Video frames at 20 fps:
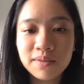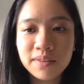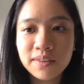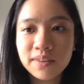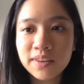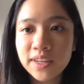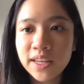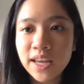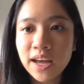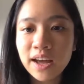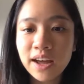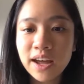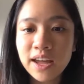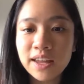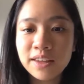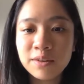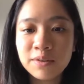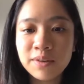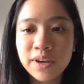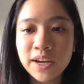Yeah,
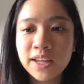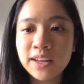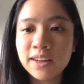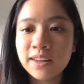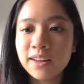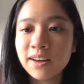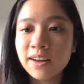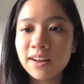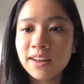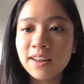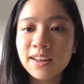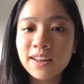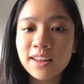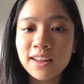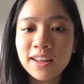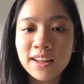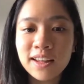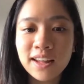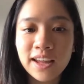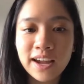and you can
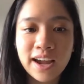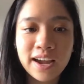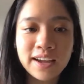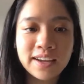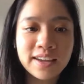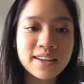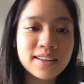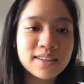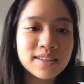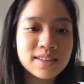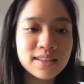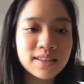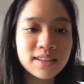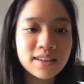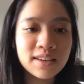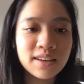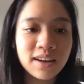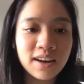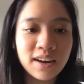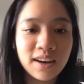
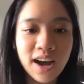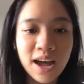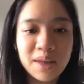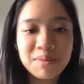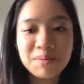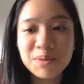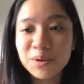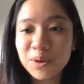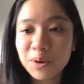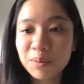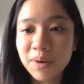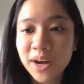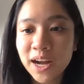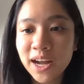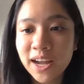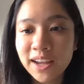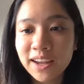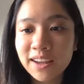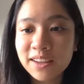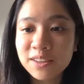unmute your
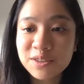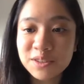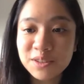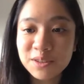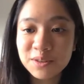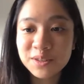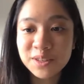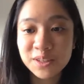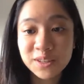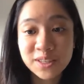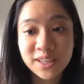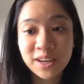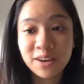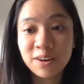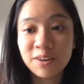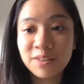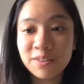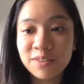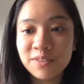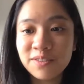mic, introduce
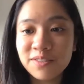yourself.